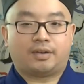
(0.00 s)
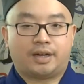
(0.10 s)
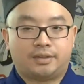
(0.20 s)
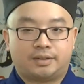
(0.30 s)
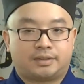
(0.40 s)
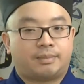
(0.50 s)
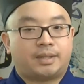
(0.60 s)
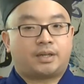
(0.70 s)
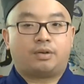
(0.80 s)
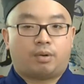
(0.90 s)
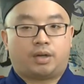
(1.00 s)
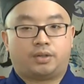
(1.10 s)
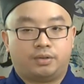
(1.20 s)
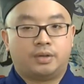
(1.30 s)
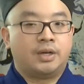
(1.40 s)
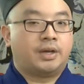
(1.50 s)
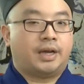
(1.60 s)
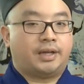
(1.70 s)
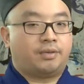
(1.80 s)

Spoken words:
Okay, it's something you want to do, and